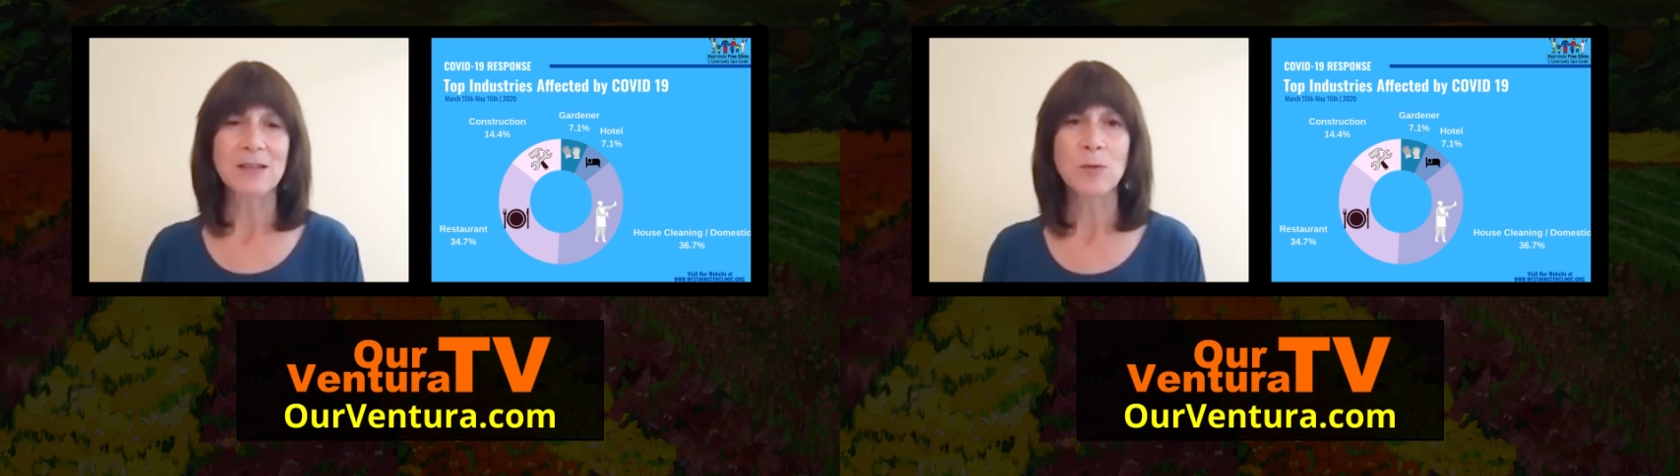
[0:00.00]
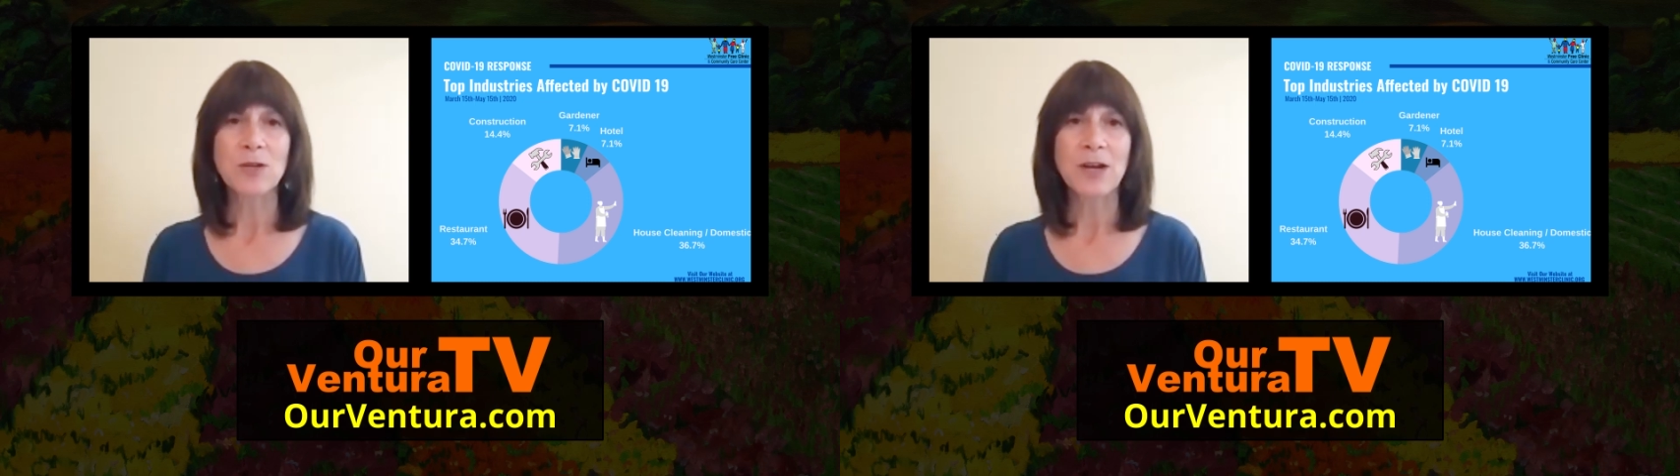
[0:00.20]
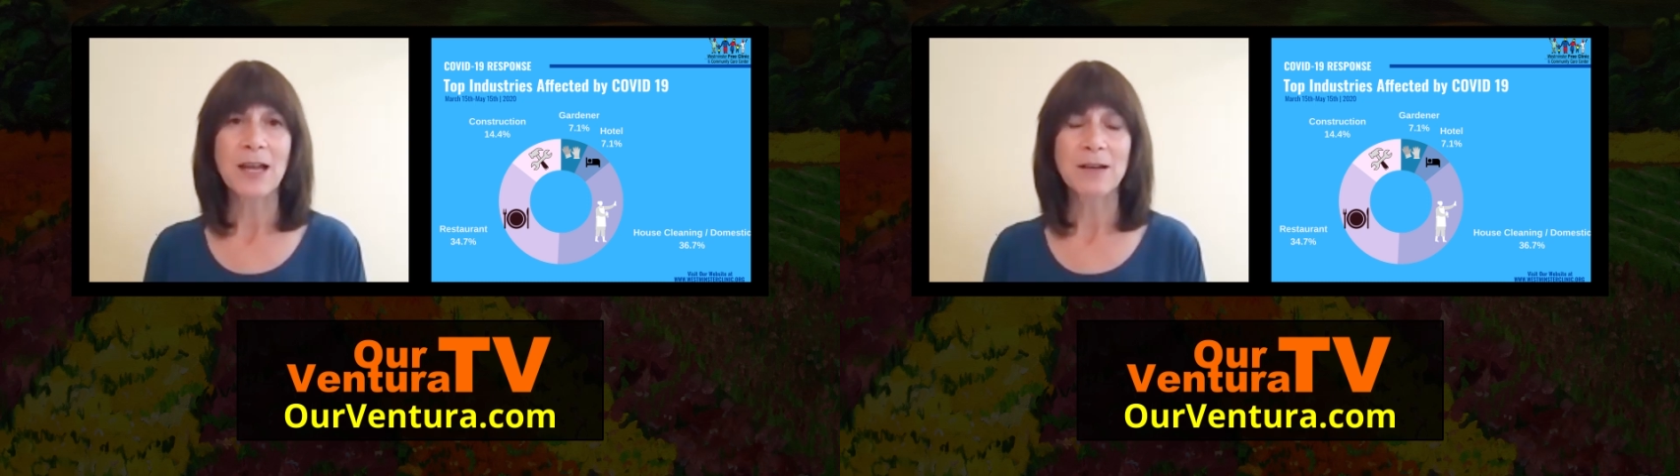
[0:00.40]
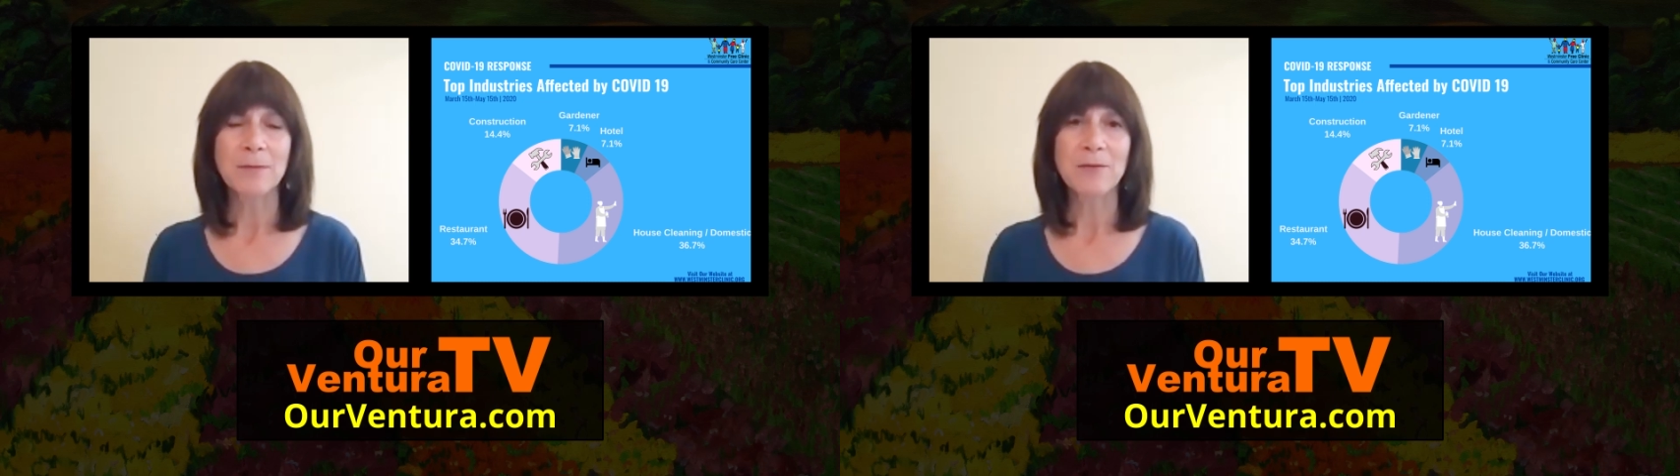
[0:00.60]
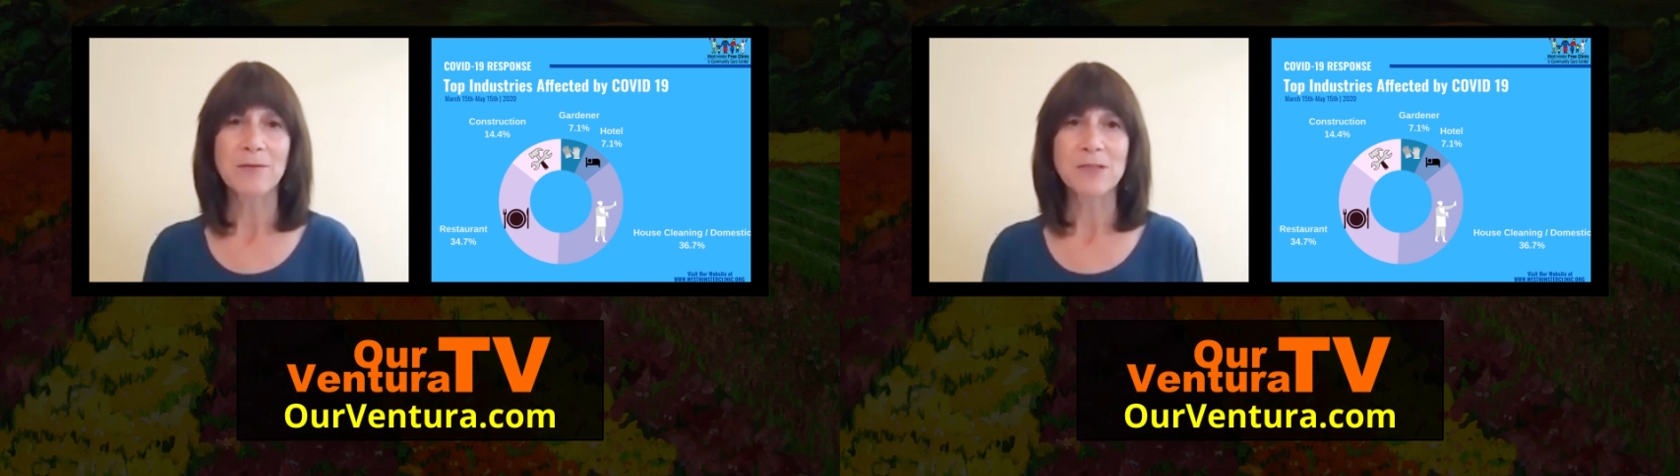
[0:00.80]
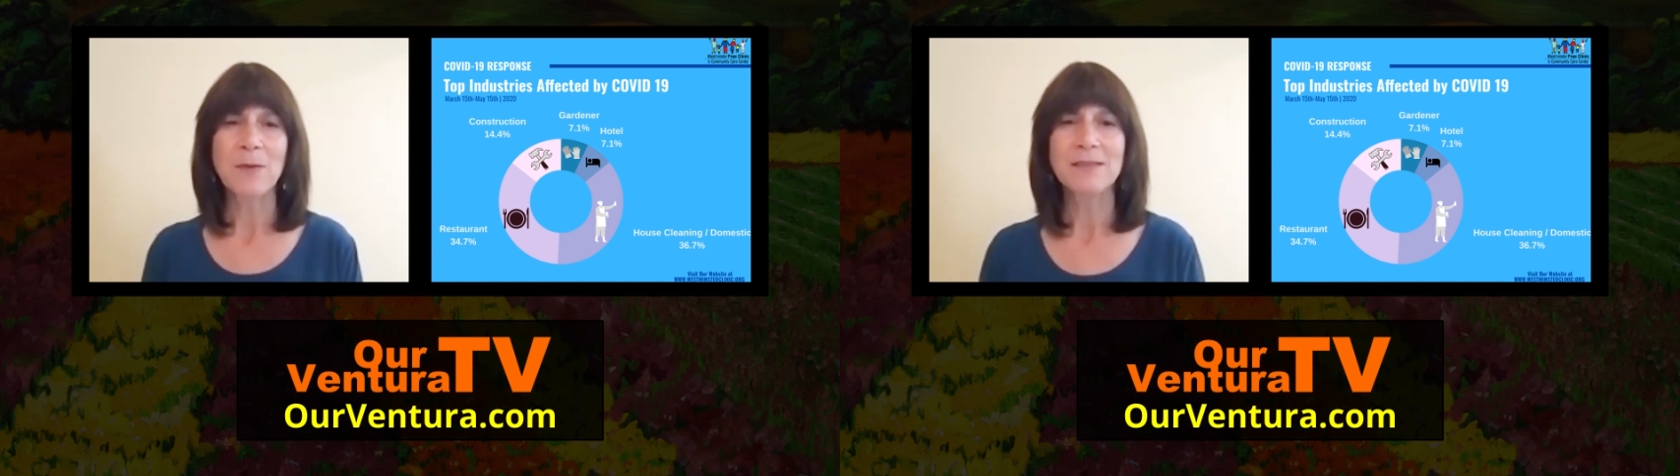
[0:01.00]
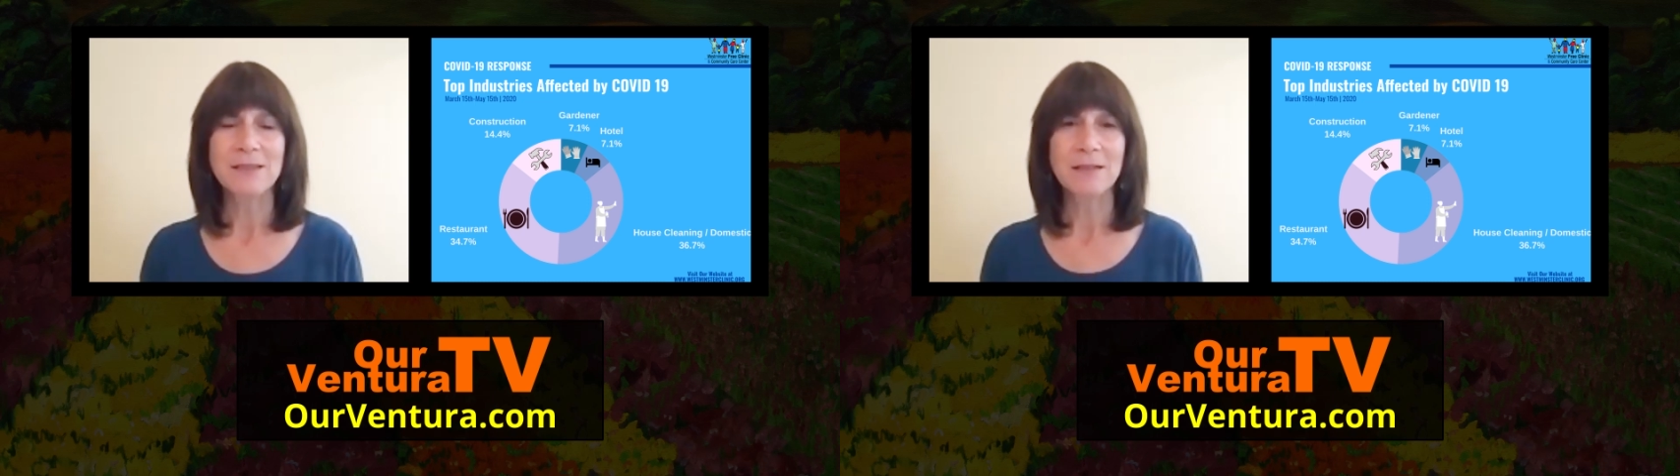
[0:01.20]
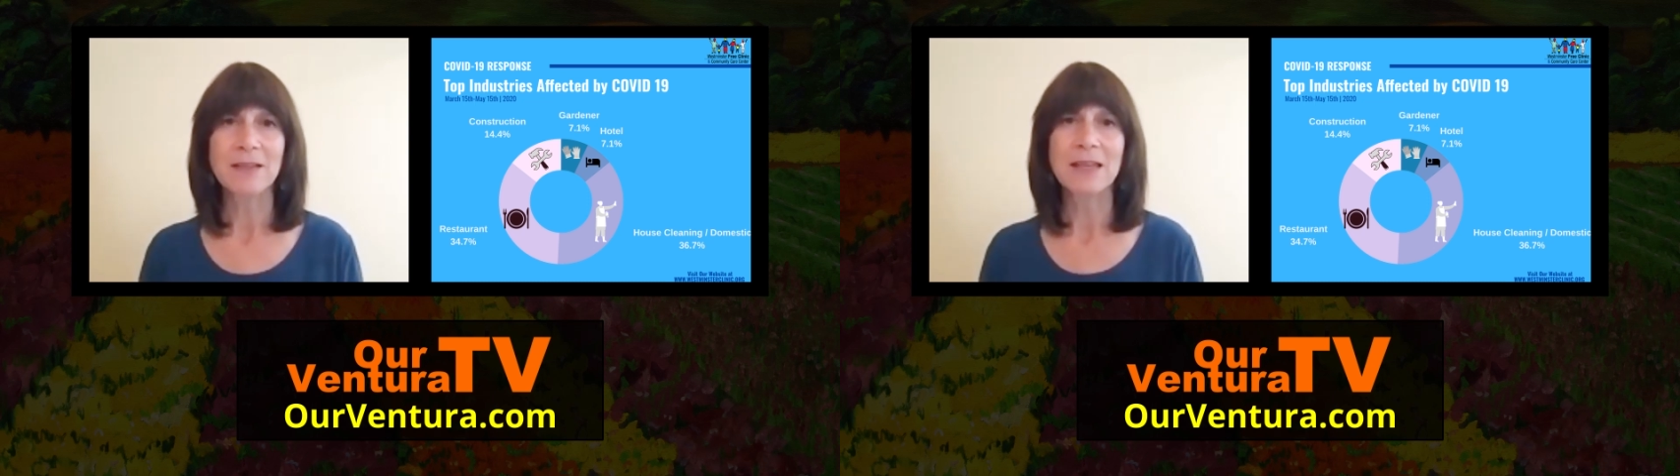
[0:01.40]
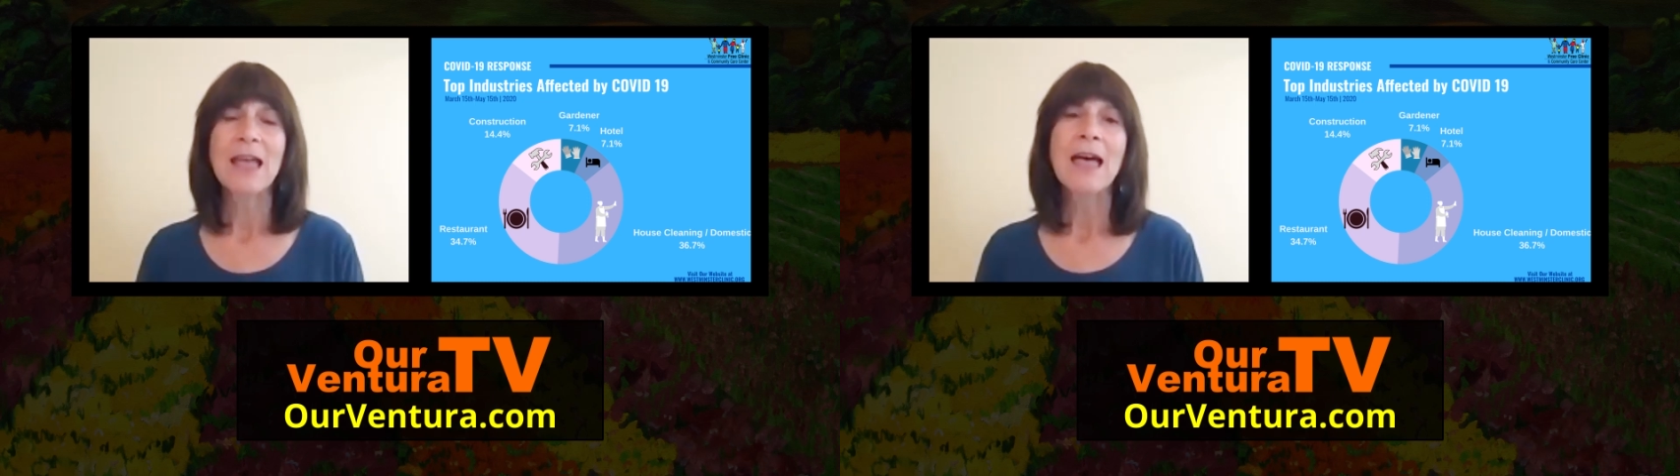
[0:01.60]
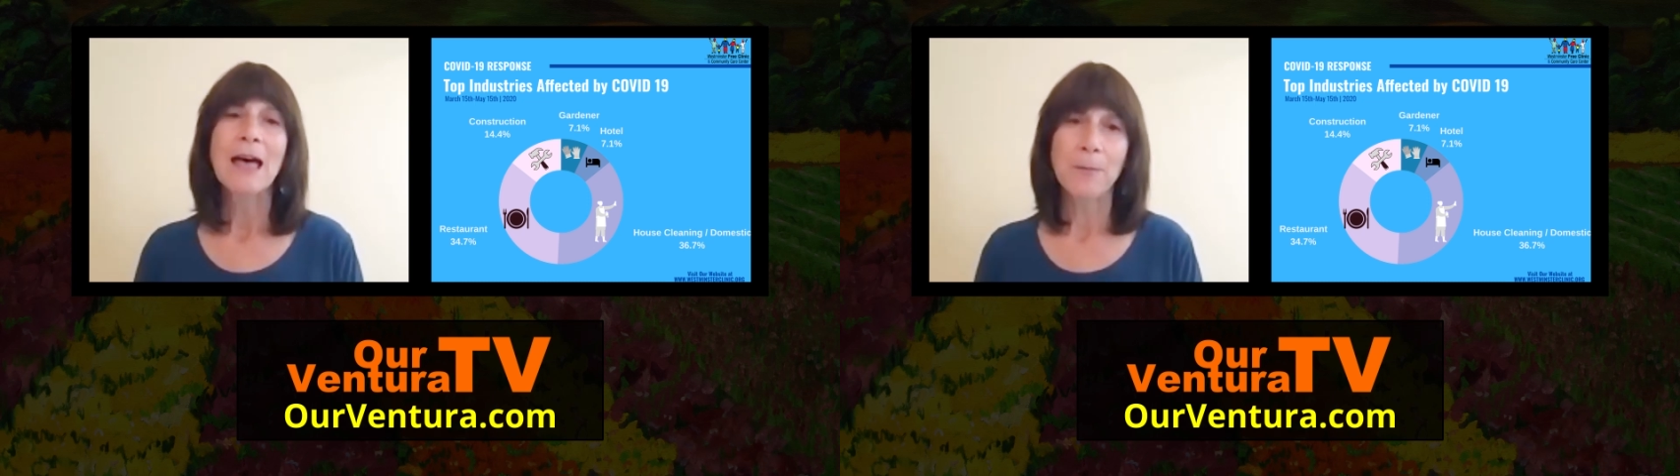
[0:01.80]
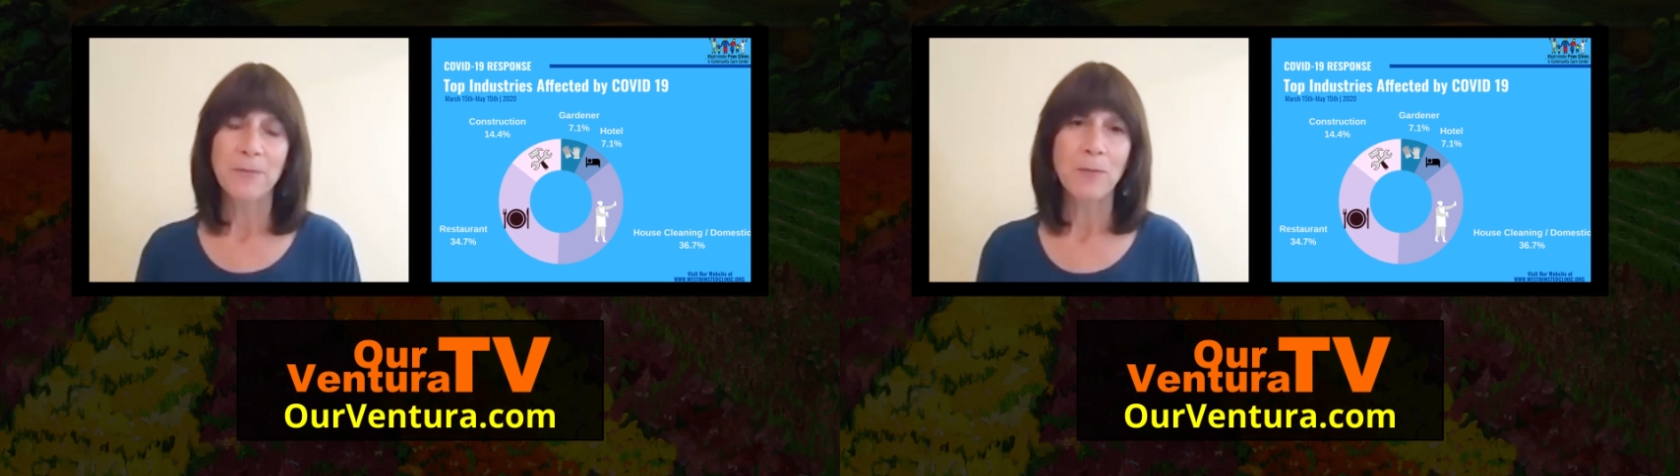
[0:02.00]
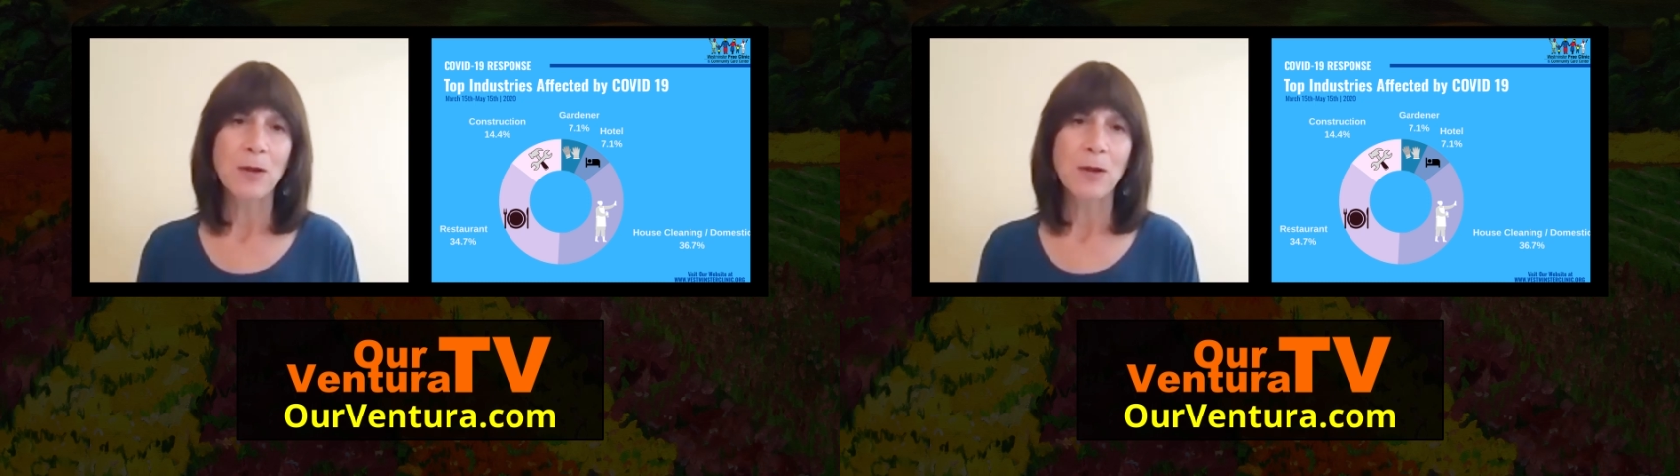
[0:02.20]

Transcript: And so we try to be responsive and help them.